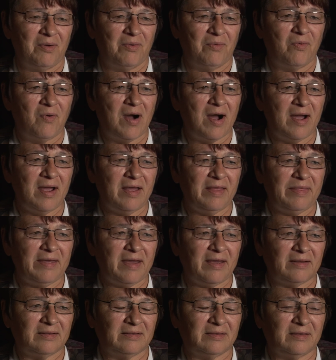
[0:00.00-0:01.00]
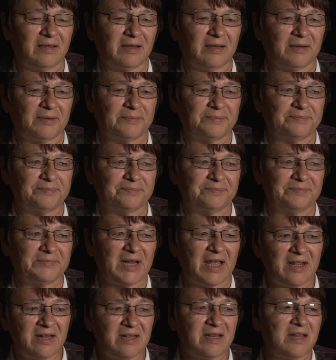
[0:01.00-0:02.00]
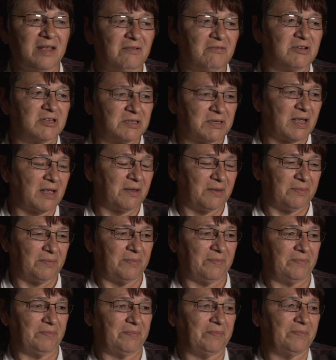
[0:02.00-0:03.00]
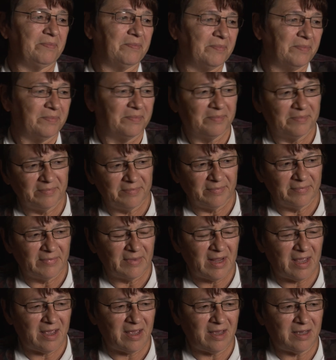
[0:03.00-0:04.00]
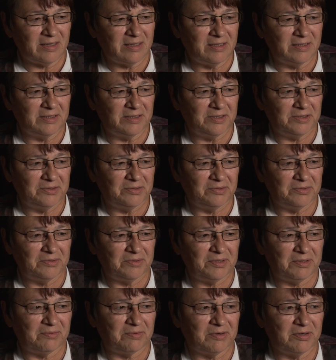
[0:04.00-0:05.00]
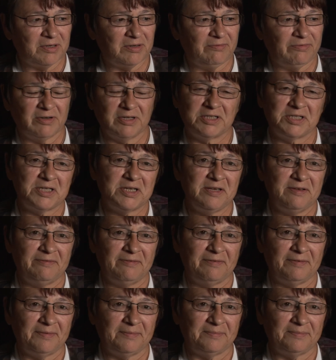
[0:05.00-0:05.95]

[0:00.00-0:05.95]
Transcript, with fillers: why that um, ending was added to the word for chief.